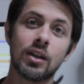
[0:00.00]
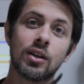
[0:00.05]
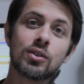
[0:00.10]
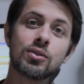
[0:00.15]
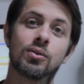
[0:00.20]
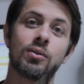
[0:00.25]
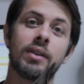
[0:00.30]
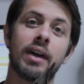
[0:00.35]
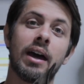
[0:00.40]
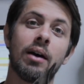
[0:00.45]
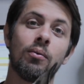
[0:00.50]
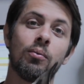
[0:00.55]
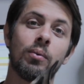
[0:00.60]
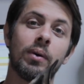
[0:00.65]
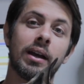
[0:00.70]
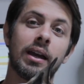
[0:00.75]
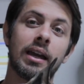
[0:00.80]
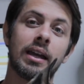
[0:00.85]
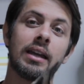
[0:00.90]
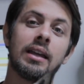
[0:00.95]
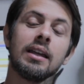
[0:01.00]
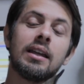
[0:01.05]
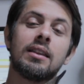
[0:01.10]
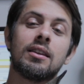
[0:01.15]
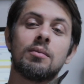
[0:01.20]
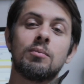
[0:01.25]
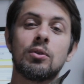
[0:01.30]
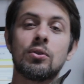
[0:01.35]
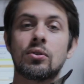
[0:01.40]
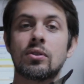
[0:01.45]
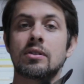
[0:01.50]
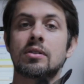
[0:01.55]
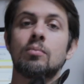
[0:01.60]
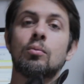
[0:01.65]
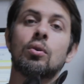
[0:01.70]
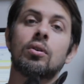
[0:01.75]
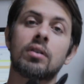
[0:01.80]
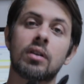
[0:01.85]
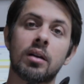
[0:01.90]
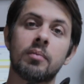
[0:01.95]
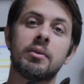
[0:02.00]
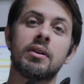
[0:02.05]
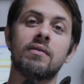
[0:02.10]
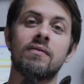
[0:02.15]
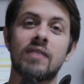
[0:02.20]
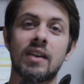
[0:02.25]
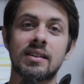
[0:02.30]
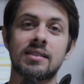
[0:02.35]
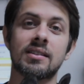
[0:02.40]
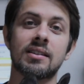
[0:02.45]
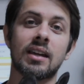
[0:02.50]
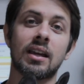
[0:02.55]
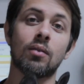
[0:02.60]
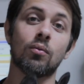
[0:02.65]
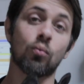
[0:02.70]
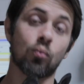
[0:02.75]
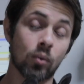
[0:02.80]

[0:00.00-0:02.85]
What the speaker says: so that way the immune system will come and investigate